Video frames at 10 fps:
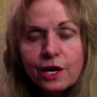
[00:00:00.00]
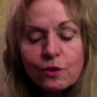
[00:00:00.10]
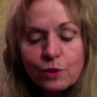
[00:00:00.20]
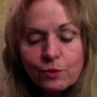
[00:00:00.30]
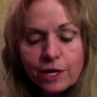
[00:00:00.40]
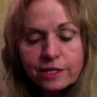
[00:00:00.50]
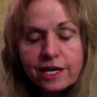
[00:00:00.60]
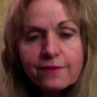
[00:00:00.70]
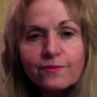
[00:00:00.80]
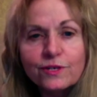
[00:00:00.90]
we want
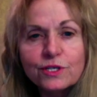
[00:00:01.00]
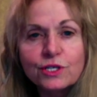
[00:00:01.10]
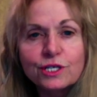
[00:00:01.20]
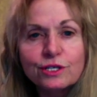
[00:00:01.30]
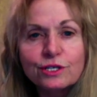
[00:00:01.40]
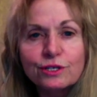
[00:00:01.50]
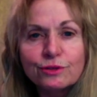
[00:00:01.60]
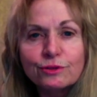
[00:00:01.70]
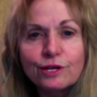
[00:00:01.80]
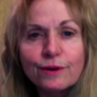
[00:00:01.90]
that vision
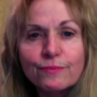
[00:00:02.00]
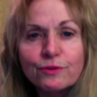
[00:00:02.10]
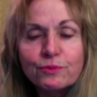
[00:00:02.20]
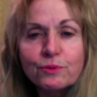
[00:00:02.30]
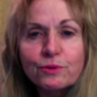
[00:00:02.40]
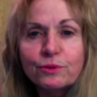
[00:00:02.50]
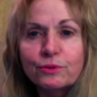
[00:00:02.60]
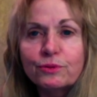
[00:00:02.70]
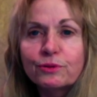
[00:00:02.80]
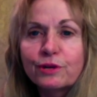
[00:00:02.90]
to come
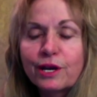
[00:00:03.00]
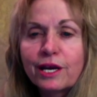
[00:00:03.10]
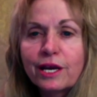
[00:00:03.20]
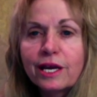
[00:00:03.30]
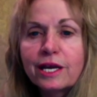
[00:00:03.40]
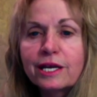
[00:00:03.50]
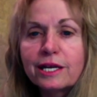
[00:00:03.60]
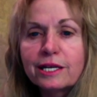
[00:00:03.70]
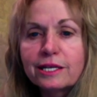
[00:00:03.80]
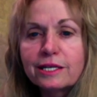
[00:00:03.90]
through.
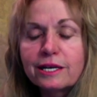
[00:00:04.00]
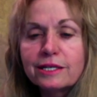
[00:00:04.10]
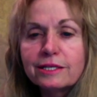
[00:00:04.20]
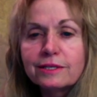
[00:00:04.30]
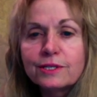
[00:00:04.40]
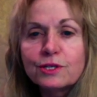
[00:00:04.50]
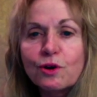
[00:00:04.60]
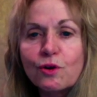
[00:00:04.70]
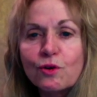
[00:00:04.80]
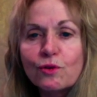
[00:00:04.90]
And
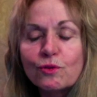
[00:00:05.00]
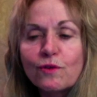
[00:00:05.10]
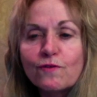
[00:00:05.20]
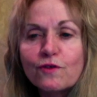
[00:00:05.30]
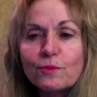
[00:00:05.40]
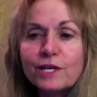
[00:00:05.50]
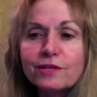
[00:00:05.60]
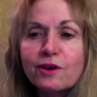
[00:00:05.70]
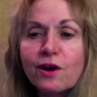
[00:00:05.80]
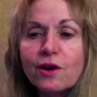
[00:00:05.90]
so for me,
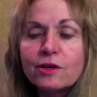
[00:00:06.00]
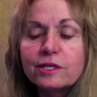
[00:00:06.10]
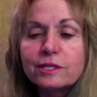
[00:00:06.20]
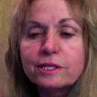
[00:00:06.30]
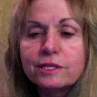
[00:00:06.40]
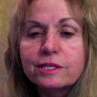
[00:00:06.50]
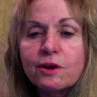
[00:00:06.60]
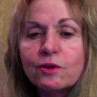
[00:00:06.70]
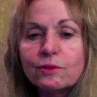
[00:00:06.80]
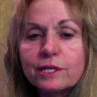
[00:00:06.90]
the artist is
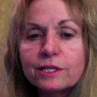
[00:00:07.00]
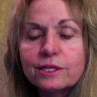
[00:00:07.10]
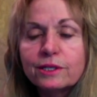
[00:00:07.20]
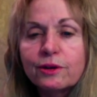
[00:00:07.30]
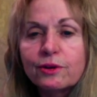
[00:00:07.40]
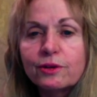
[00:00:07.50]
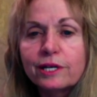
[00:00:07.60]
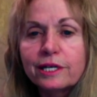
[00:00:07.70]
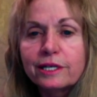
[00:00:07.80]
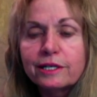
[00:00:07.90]
always
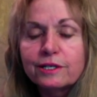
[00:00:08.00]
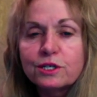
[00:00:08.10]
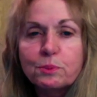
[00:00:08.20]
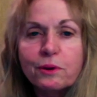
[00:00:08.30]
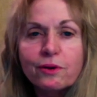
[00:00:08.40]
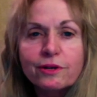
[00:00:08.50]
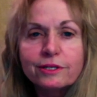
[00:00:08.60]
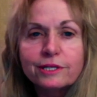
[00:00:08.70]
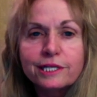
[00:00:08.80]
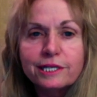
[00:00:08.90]
learning,
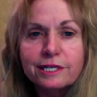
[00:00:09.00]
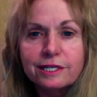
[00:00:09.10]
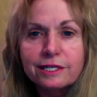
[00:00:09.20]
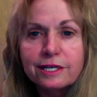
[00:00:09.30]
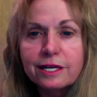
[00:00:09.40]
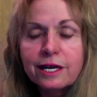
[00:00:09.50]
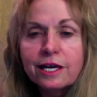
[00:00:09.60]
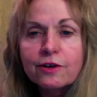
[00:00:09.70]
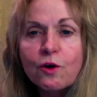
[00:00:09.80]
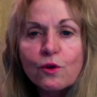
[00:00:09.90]
experiencing,
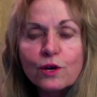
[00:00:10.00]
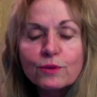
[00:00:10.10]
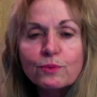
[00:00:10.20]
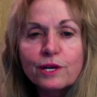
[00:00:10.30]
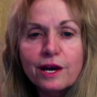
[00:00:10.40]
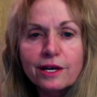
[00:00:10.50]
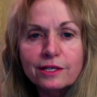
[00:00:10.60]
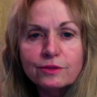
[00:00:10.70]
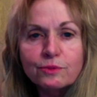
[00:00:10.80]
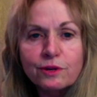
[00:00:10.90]
going
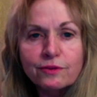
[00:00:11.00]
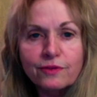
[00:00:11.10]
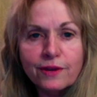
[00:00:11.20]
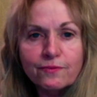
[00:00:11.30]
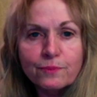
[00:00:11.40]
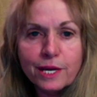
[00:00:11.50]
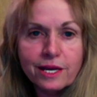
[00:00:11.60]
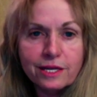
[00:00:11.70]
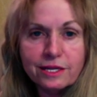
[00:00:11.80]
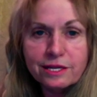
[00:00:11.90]
beyond where they've
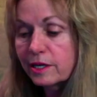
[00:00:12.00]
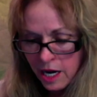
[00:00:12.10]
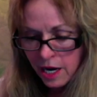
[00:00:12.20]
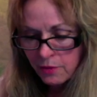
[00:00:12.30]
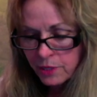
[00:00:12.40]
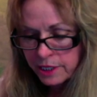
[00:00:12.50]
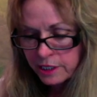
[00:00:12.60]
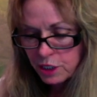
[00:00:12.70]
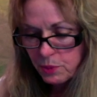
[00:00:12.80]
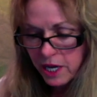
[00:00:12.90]
been.
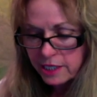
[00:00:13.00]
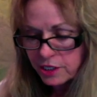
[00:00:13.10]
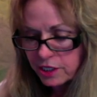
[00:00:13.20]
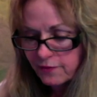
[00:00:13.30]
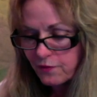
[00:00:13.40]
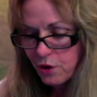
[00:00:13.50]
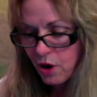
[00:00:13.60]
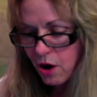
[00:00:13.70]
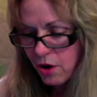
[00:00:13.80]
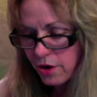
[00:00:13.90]
Irene's passion for
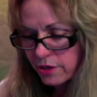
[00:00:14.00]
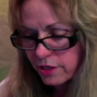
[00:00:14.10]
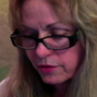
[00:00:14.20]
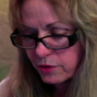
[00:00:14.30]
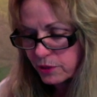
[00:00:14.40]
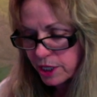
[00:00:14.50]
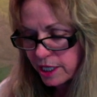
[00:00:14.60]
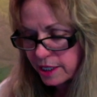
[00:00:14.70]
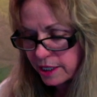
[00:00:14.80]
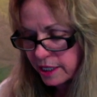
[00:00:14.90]
art
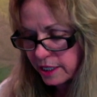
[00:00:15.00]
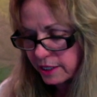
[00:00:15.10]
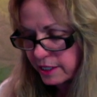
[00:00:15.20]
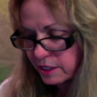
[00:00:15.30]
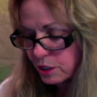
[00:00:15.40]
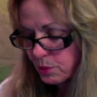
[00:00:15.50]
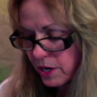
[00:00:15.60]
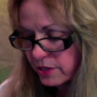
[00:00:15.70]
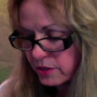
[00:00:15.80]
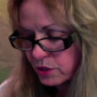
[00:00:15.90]
enthusiastically
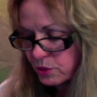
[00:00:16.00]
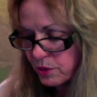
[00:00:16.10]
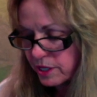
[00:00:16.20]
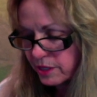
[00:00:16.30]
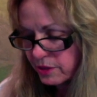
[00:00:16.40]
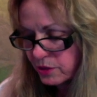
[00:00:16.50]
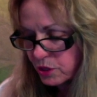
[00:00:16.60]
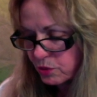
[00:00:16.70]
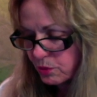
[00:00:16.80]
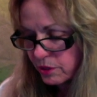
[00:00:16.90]
inspires readers
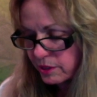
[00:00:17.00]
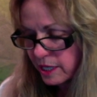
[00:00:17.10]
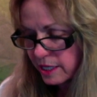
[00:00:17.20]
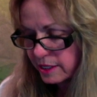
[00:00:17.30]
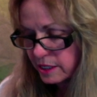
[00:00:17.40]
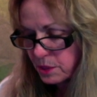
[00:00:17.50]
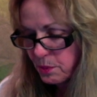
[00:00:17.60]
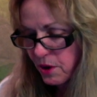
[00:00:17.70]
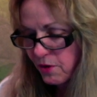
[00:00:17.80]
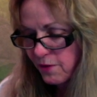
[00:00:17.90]
to realize the
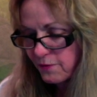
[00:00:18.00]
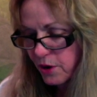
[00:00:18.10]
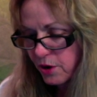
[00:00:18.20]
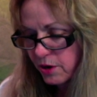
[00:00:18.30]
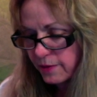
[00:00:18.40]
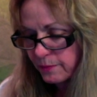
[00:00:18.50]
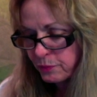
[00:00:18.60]
power of art,